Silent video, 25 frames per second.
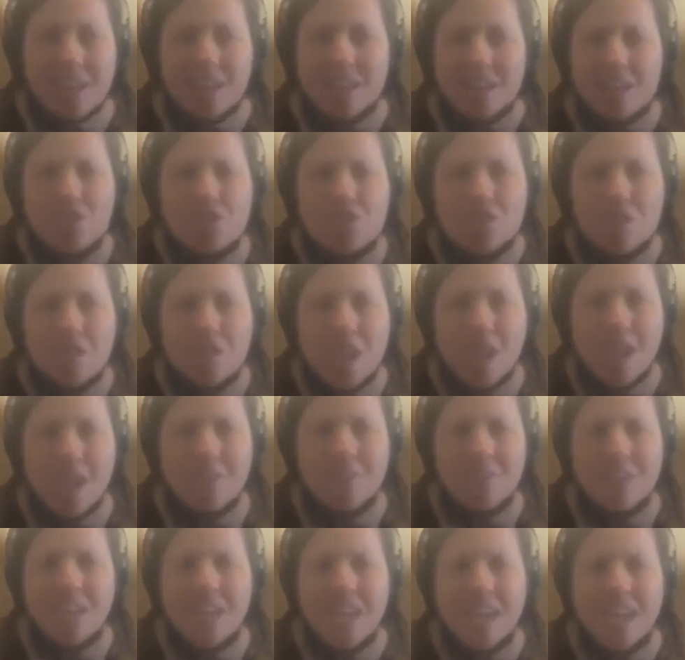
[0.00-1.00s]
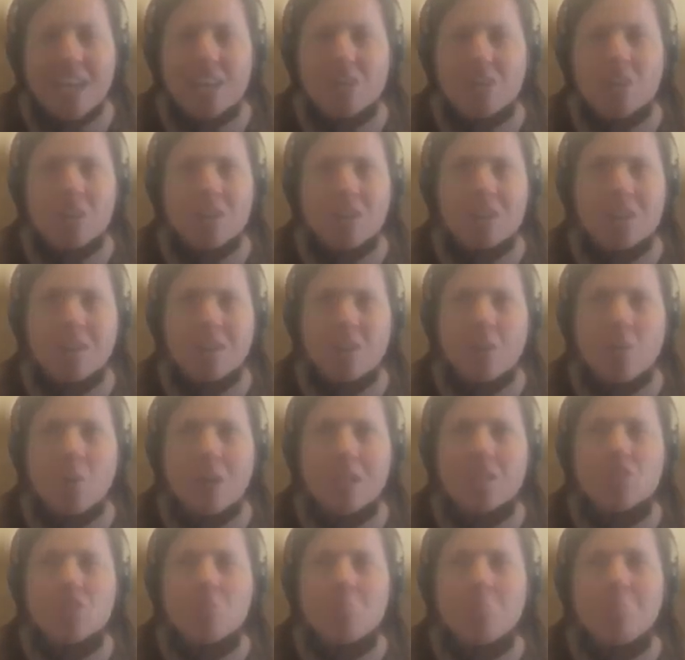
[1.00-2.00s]
extra time and I had
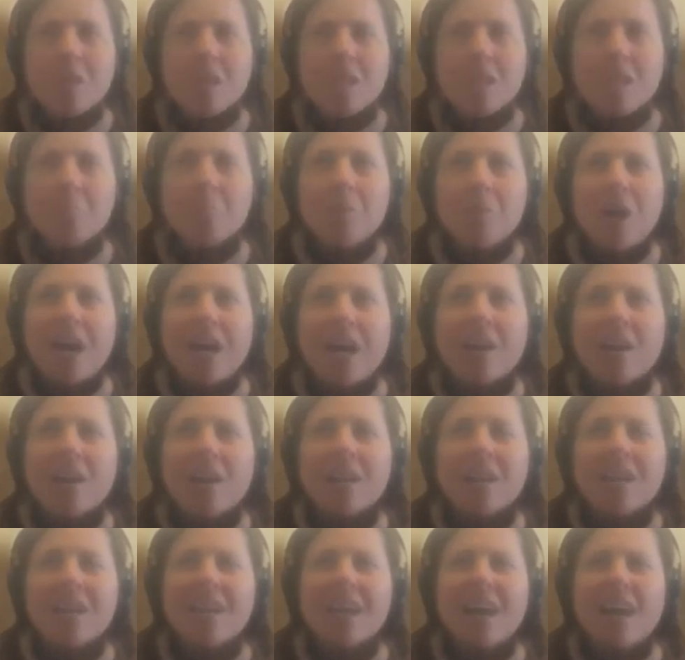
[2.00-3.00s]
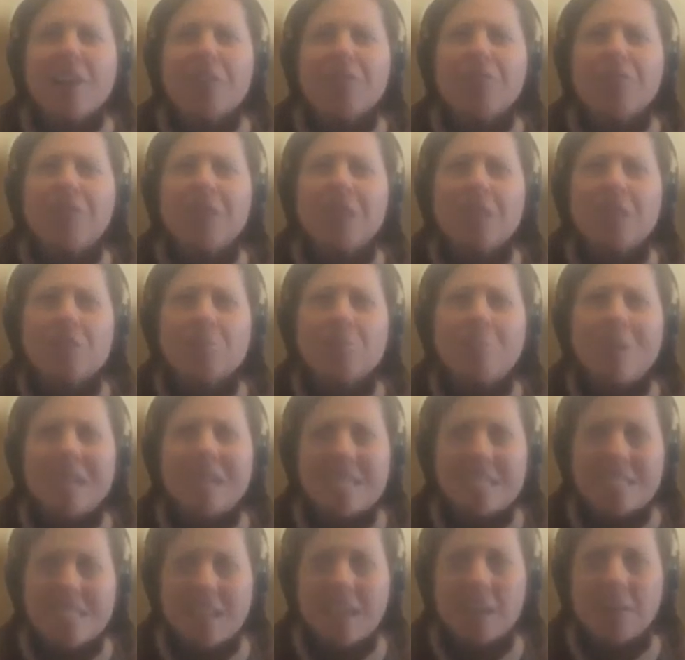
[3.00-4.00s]
no extra money, but I feared
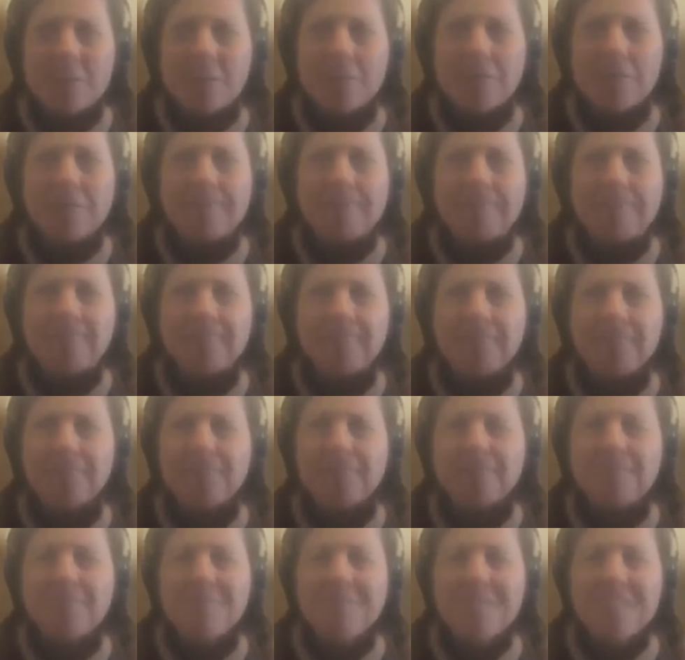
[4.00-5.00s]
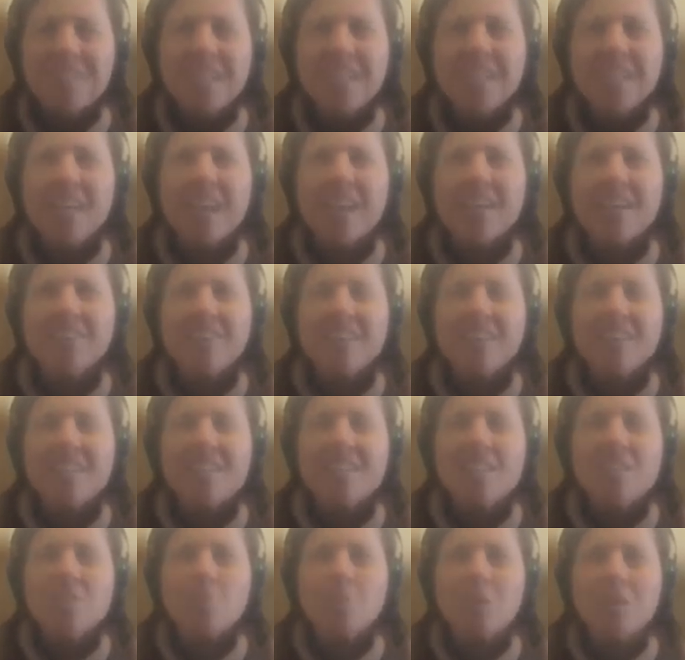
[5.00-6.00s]
myself. And I think
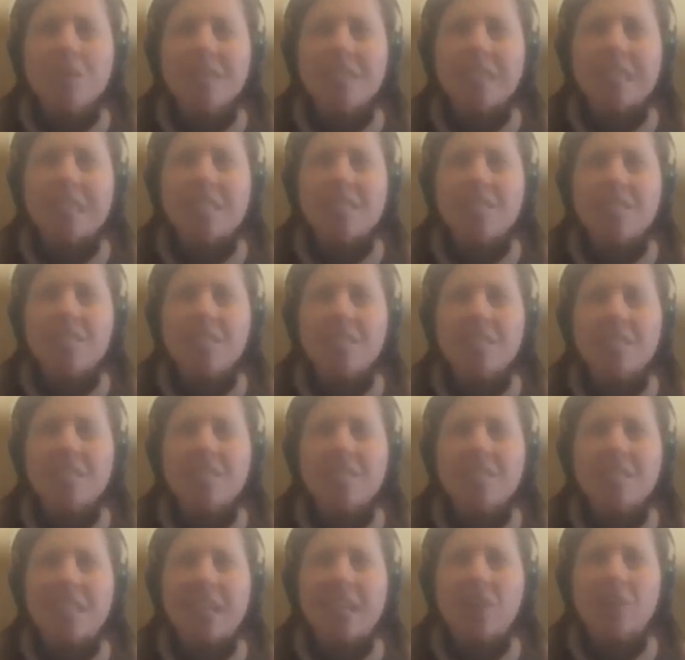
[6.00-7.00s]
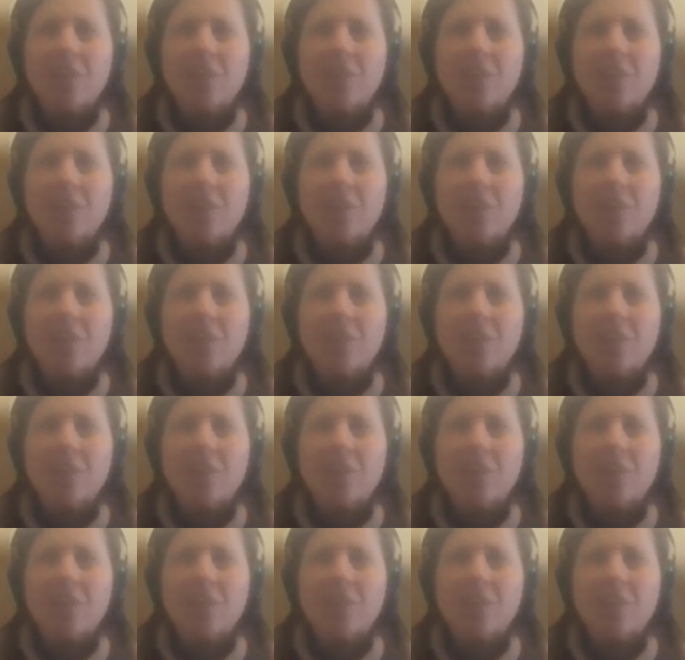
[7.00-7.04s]
this is what leads to the